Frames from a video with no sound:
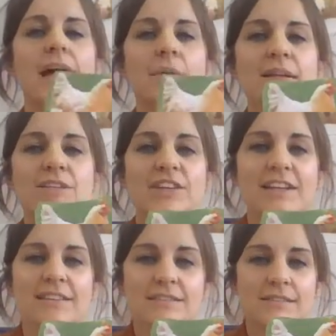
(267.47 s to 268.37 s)
how many
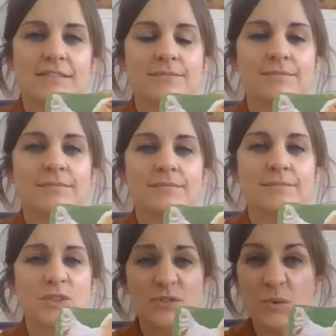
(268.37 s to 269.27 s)
chickens?
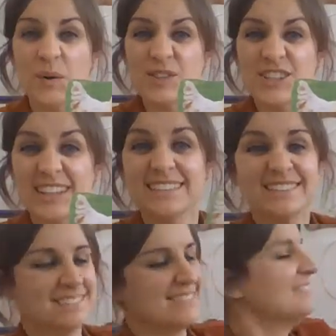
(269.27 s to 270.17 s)
Just the 1 chicken.